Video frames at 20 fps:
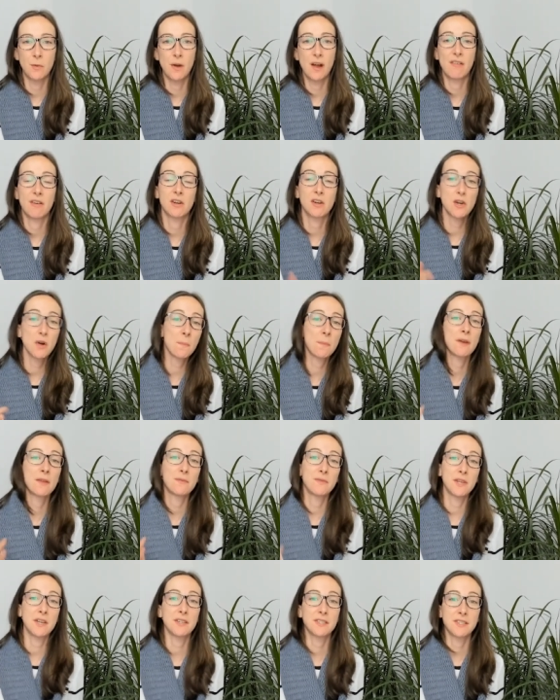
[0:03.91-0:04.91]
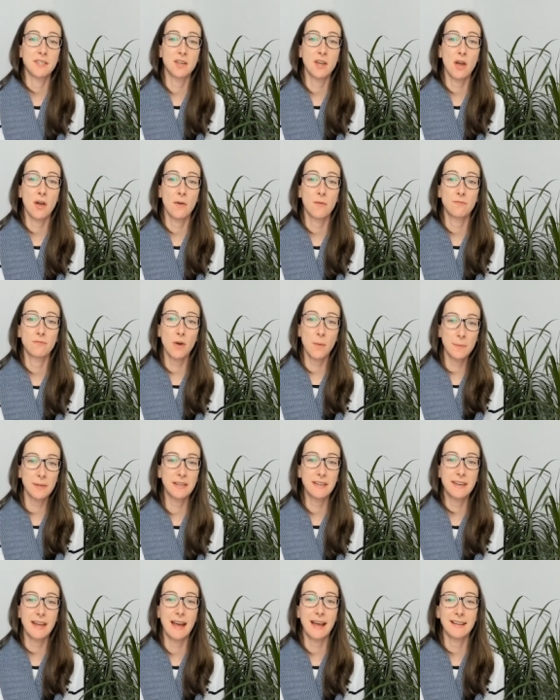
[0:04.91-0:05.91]
where a couple of years ago Robin
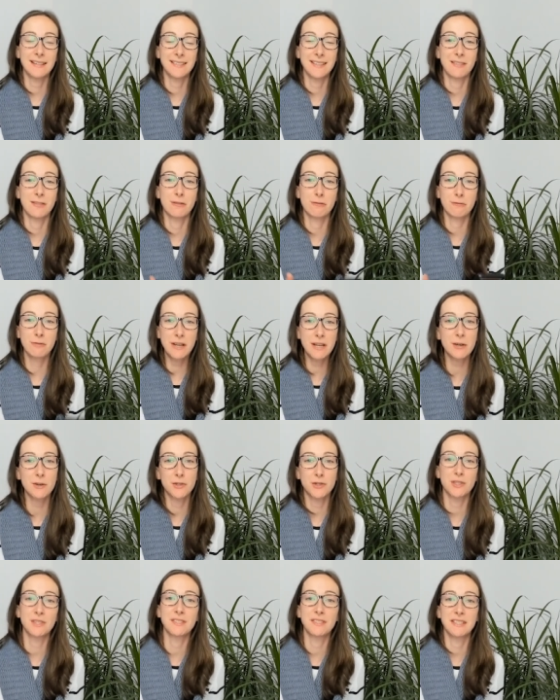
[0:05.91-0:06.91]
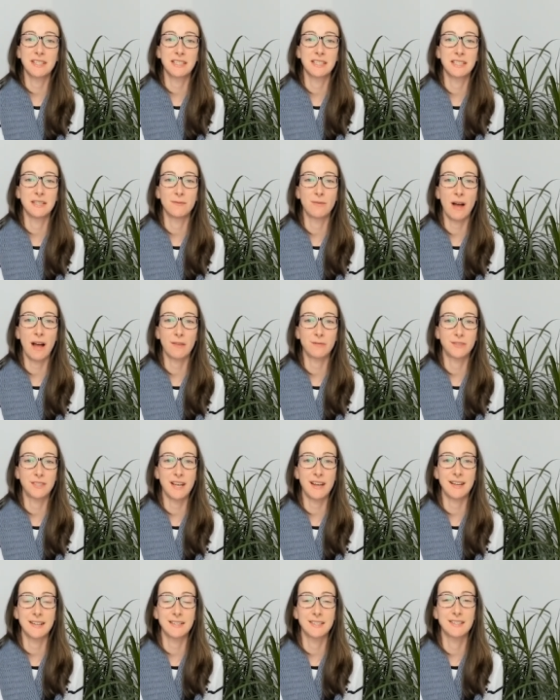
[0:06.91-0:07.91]
and I did 365
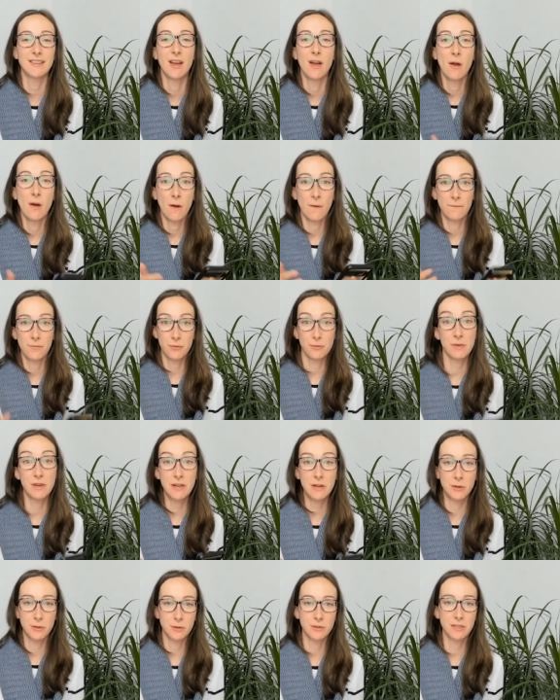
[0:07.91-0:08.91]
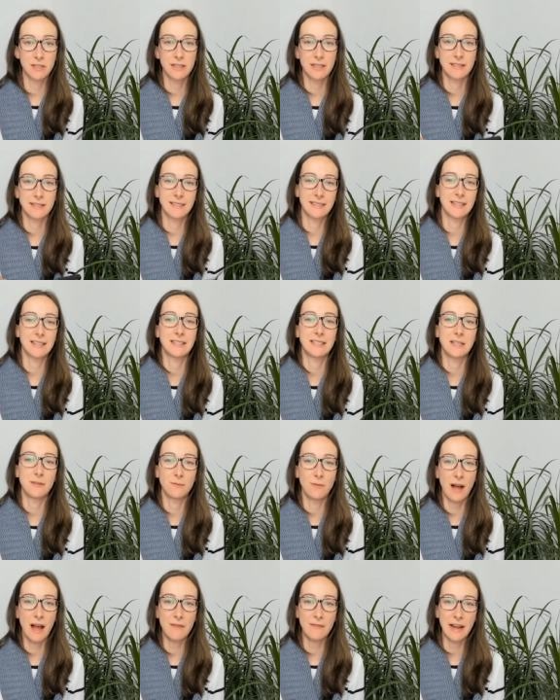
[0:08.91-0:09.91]
days of
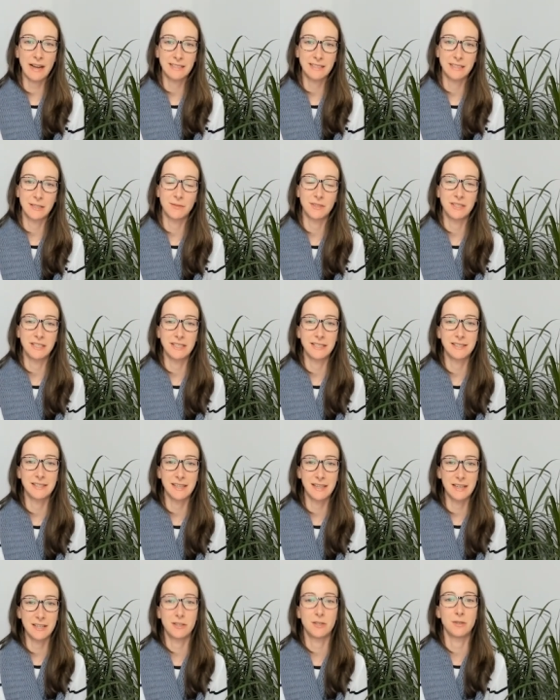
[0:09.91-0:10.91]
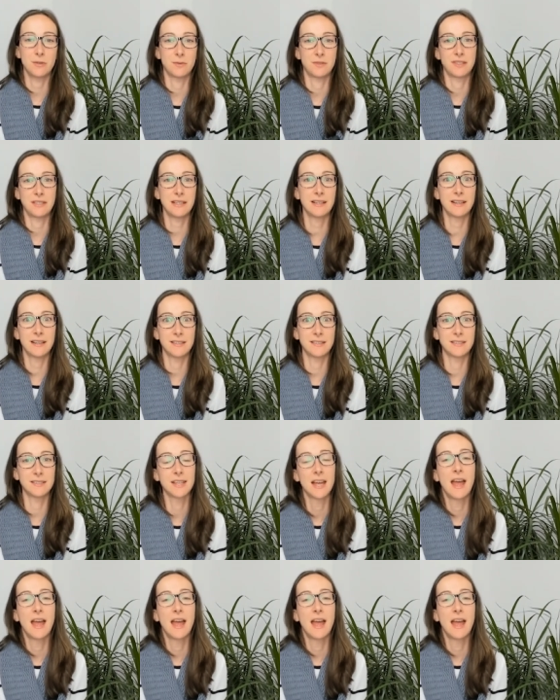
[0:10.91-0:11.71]
365 activities in New Zealand.